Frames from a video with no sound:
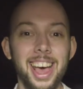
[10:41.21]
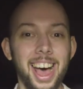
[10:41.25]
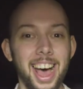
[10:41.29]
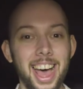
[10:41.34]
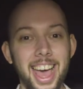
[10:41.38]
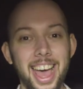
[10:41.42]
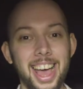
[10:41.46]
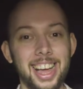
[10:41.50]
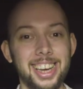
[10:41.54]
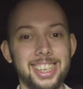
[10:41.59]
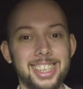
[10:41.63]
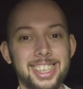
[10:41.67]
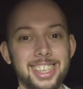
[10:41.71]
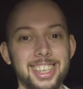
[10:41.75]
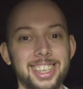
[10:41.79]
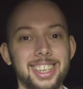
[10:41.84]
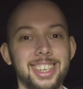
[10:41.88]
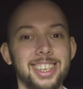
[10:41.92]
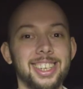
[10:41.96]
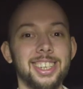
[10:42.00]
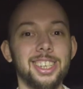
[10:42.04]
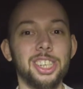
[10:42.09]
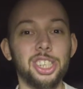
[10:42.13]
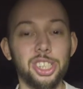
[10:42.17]
I had
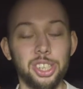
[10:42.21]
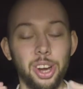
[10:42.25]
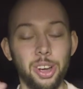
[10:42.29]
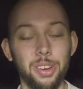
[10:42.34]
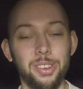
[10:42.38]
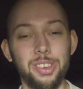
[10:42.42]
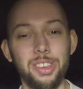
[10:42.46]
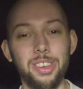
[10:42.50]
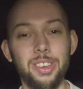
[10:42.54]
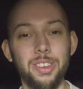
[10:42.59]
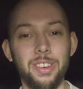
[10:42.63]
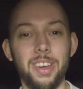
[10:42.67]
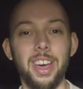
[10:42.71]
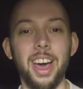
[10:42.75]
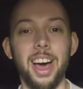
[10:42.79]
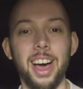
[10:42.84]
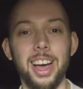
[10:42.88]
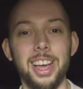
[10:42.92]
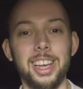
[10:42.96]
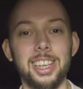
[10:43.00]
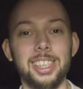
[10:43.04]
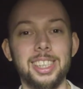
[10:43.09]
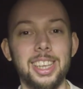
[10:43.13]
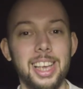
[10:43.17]
to show you
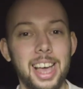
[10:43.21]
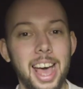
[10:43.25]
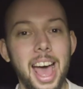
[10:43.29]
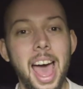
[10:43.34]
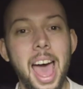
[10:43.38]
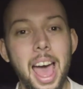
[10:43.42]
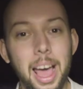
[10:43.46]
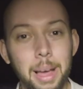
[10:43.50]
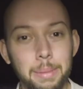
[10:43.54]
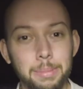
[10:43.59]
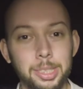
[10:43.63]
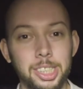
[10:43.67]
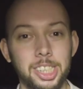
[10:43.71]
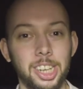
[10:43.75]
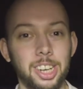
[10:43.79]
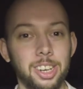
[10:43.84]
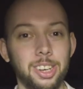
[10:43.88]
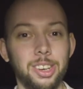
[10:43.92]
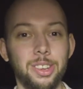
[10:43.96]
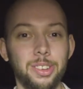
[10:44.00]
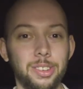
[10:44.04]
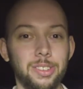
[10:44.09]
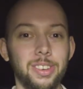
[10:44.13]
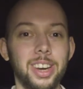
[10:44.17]
guys
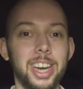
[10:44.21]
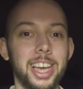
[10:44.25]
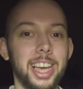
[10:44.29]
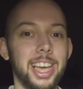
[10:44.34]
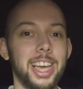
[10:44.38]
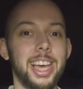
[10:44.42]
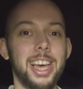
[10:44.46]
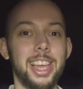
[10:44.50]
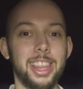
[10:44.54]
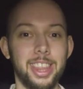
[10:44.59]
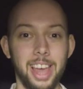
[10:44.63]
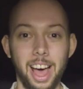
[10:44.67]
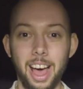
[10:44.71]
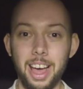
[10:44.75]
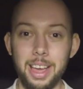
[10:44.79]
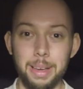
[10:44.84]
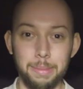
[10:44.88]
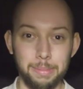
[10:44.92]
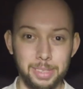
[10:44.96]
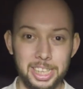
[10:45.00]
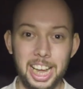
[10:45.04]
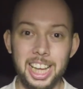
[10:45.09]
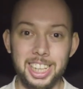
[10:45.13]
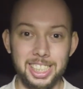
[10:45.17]
absolutely that I
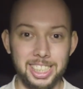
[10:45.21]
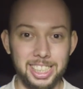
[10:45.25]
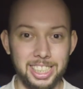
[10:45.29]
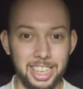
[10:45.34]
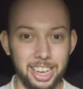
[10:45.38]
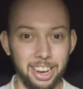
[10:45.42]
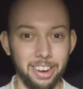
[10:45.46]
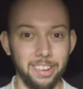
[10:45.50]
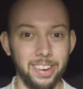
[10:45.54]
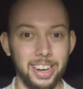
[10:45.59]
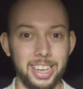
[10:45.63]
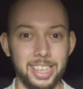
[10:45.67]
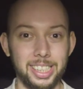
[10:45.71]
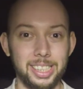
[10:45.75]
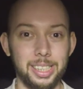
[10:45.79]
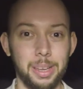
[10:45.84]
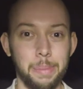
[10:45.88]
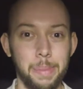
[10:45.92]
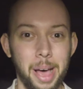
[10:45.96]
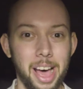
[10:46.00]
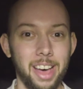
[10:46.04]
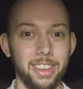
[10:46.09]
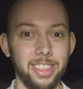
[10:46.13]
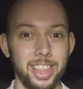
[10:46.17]
am dead serious
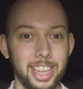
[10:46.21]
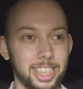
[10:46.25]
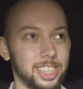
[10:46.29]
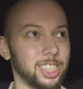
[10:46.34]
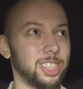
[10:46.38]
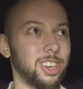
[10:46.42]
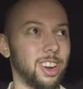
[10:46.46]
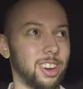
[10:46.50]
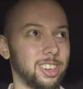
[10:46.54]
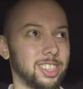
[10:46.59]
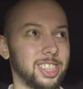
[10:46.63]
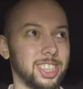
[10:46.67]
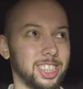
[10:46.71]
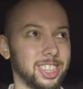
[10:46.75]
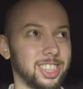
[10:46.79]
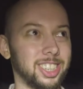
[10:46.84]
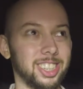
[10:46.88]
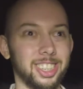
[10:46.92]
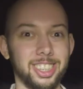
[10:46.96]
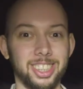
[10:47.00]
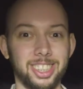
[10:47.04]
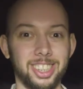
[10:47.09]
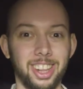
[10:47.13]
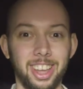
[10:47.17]
about this, not
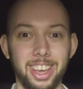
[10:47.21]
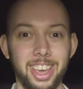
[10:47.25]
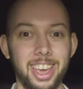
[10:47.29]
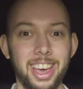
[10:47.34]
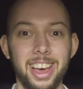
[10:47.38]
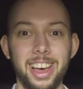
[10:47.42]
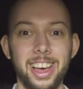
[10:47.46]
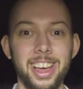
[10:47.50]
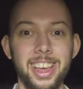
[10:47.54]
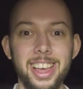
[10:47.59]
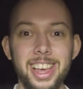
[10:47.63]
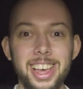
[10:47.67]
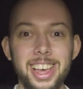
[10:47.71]
just as like a,